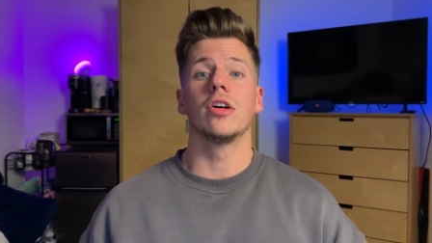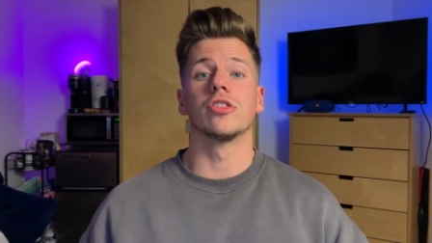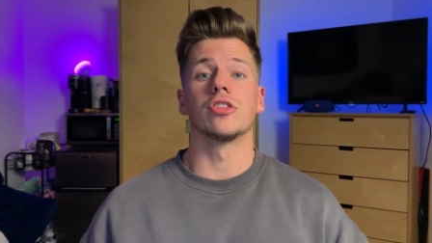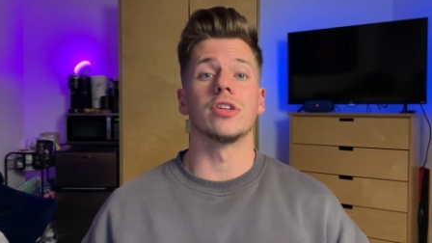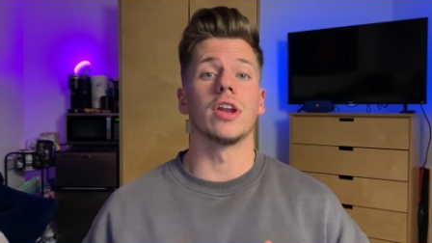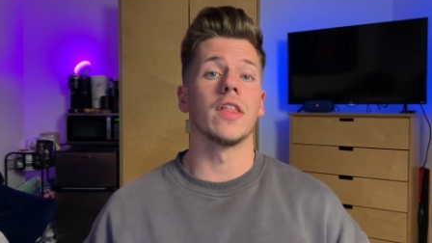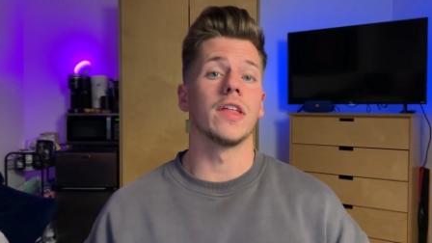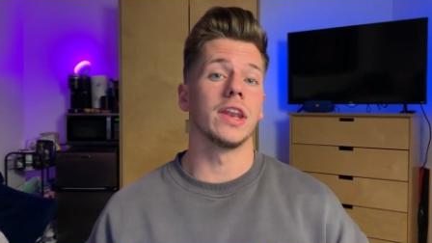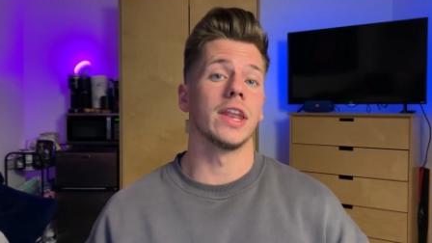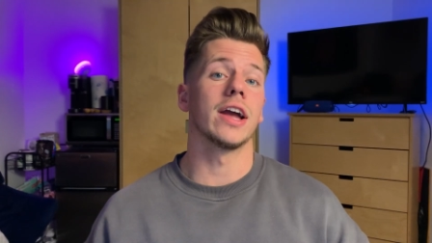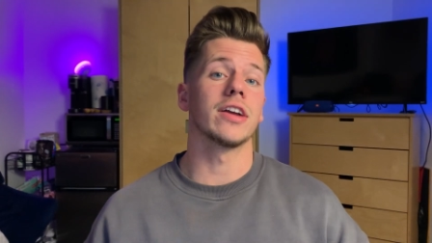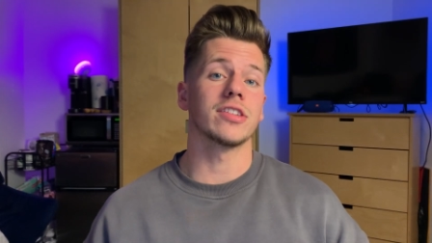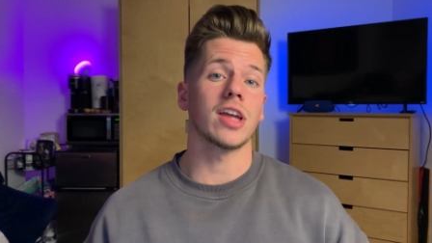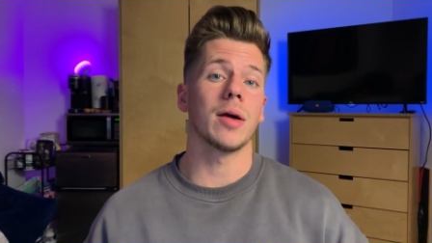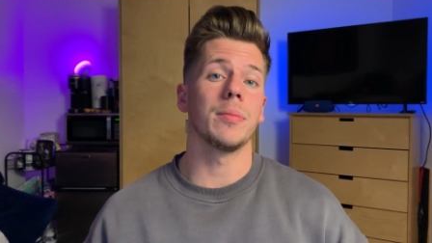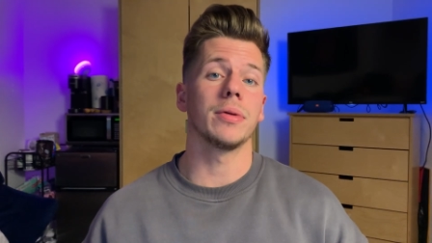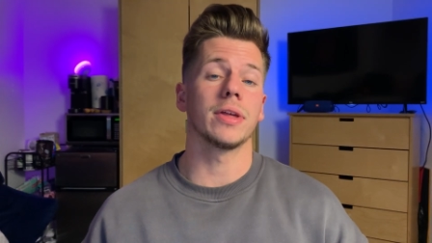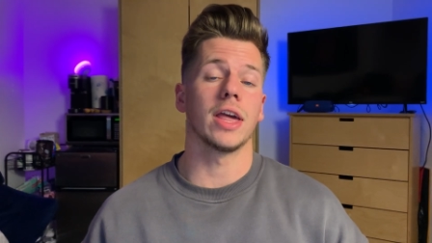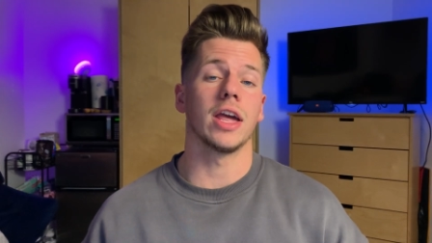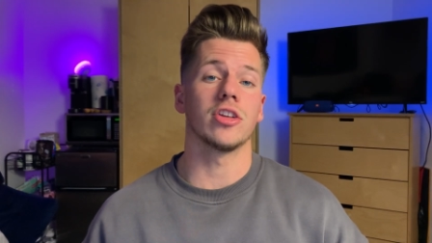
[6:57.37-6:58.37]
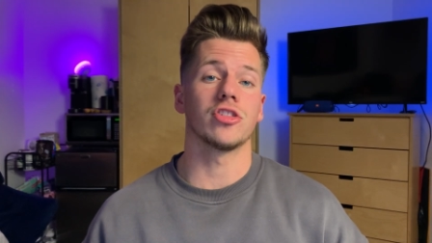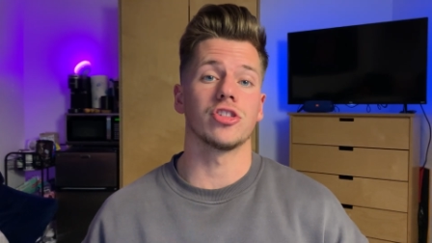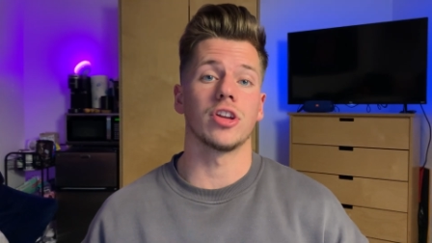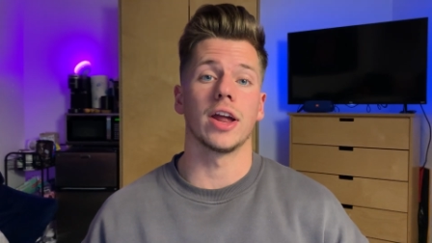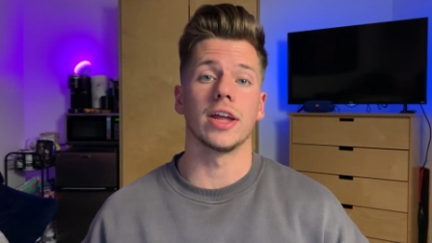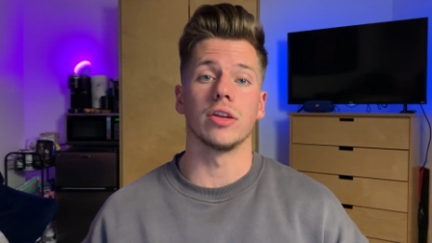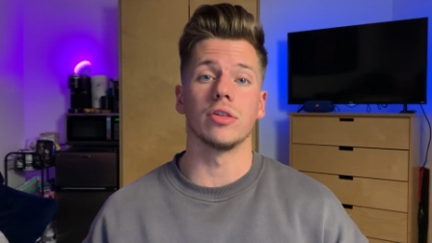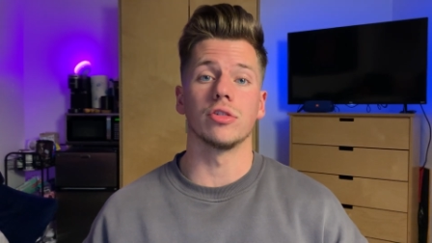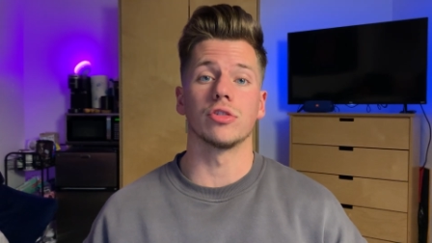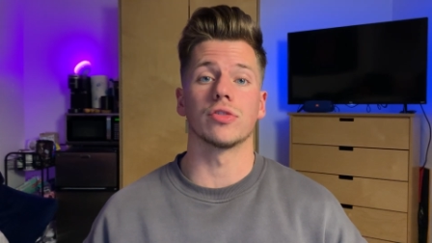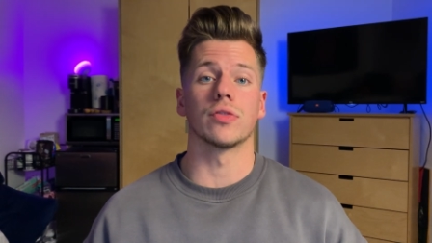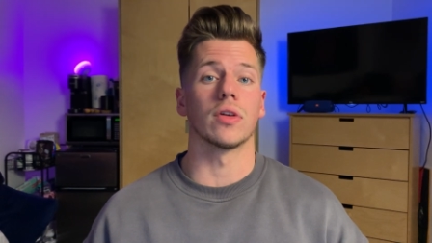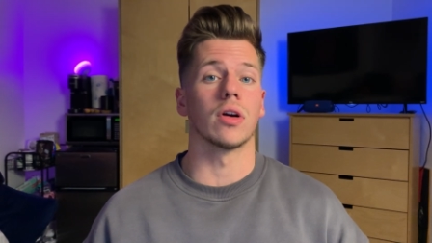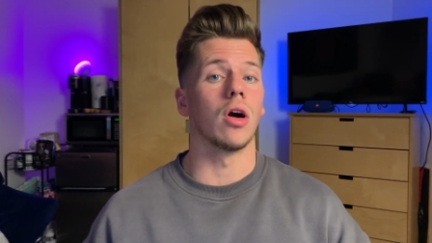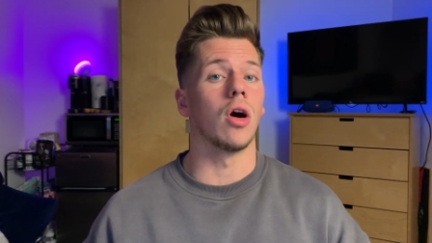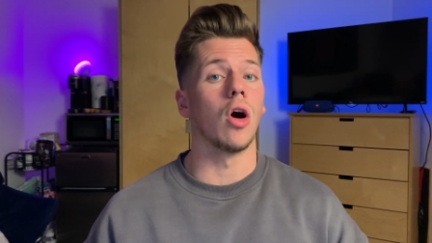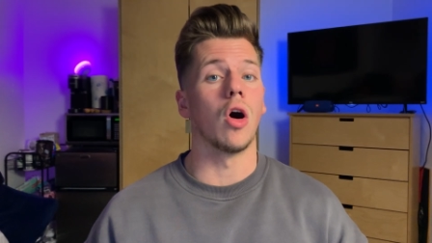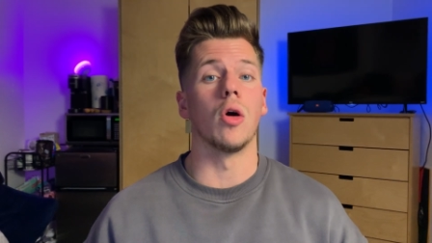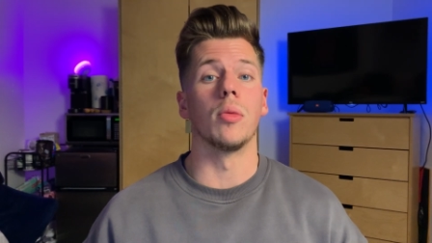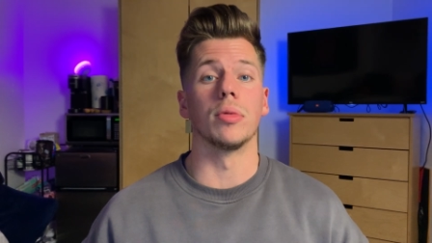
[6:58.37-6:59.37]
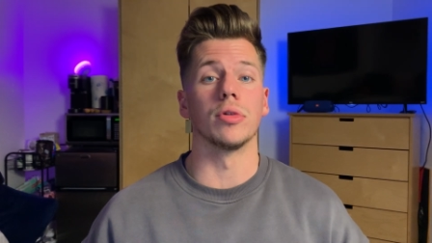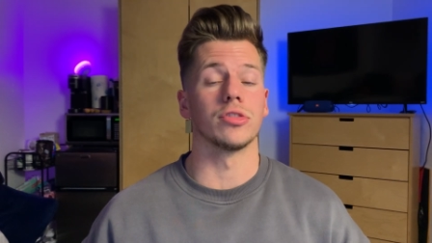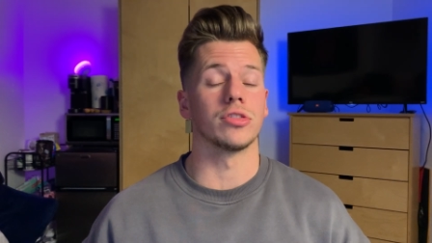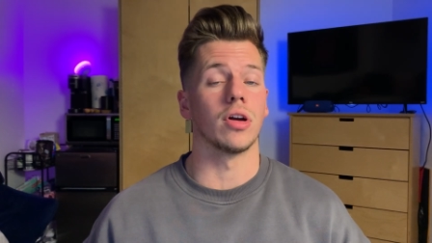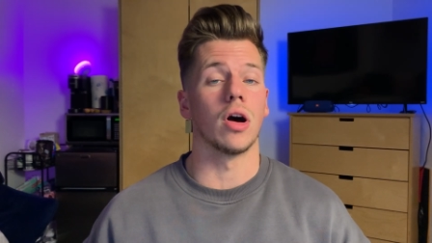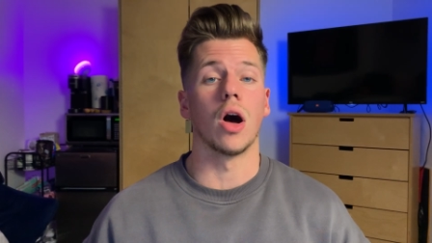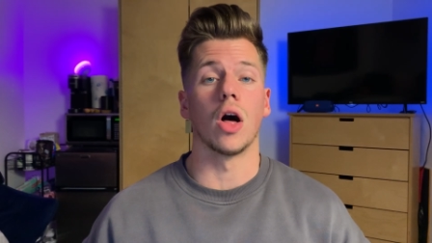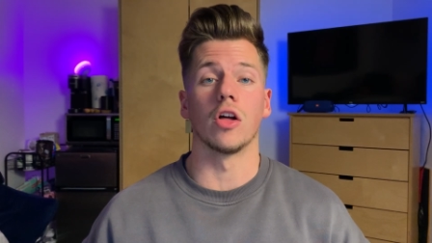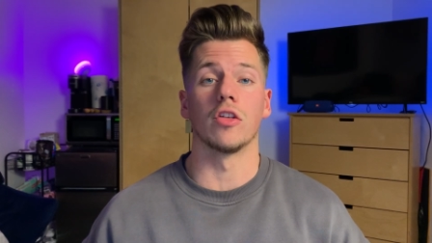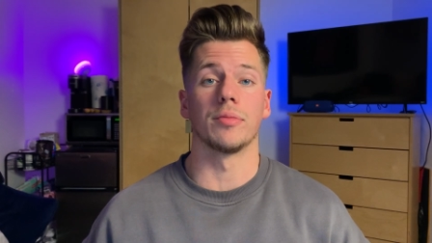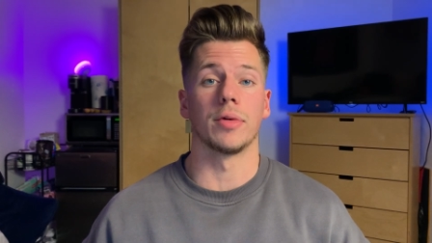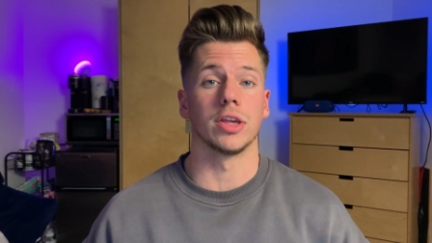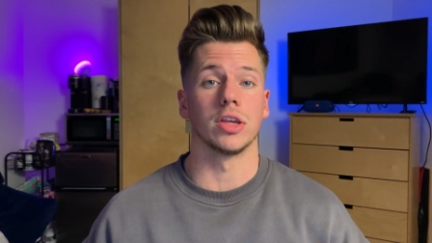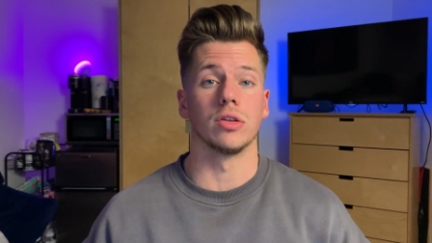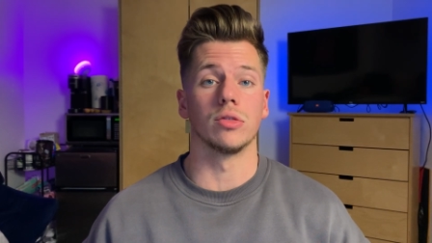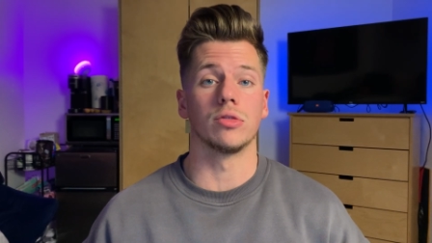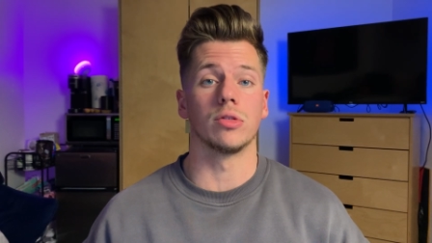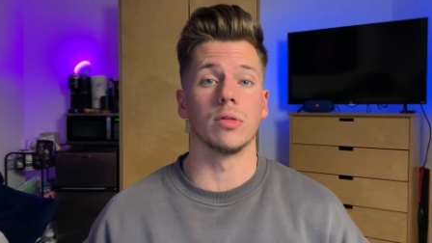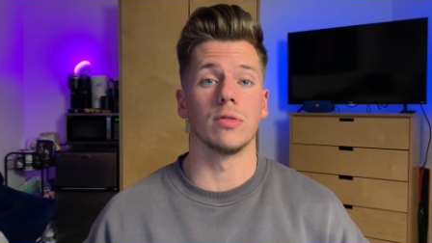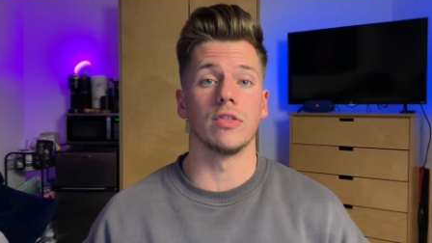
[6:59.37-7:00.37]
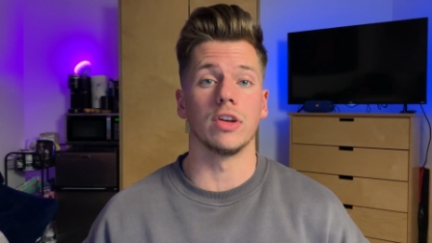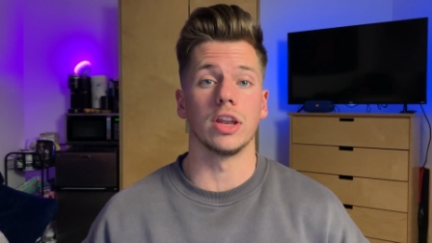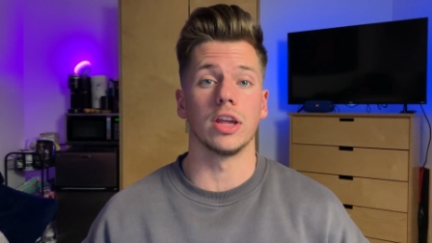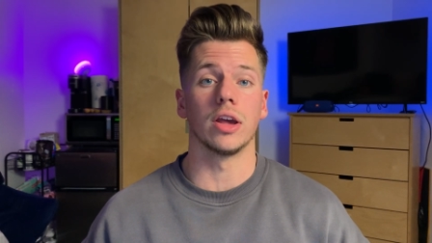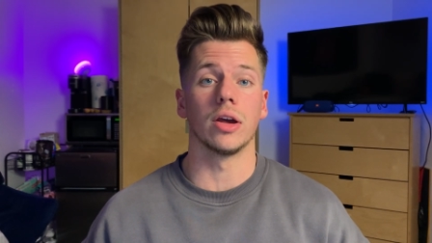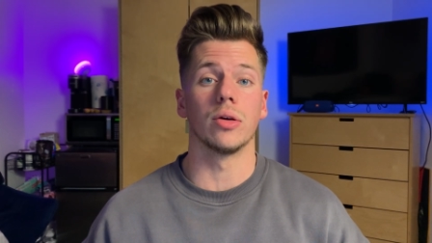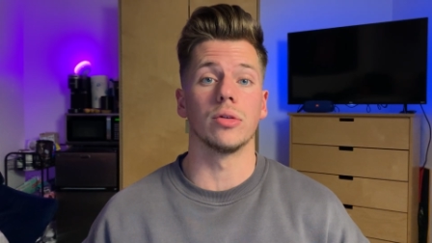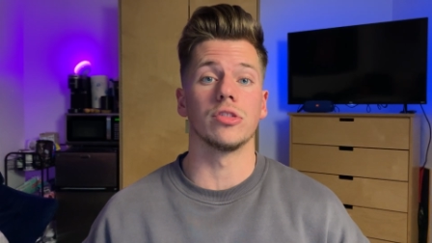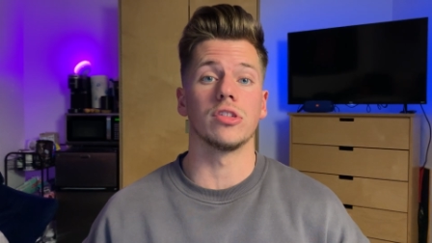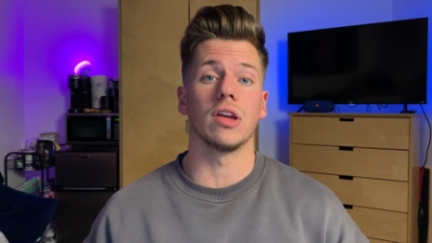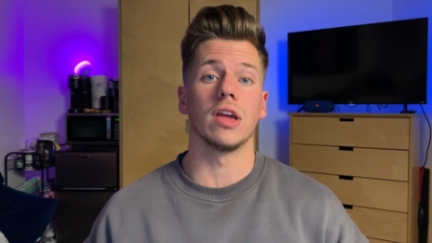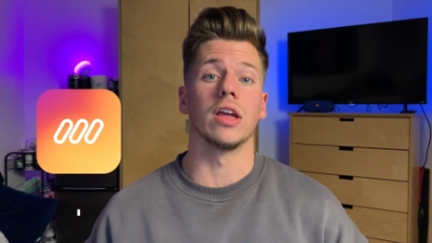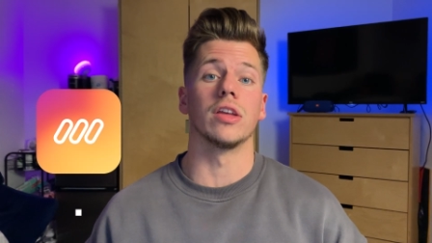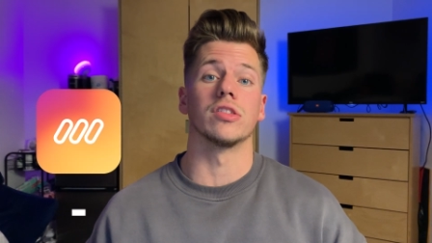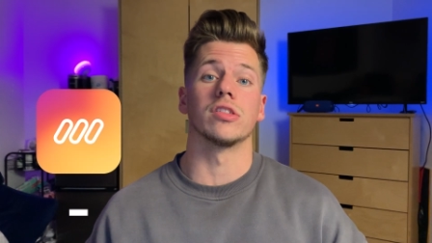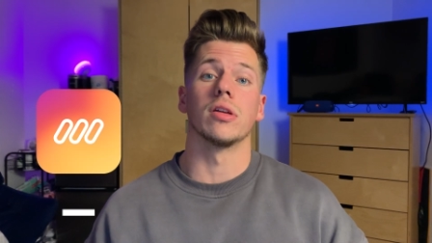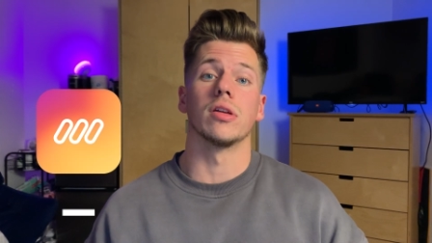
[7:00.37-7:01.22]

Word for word: So now the next application I use for almost all of my YouTube videos is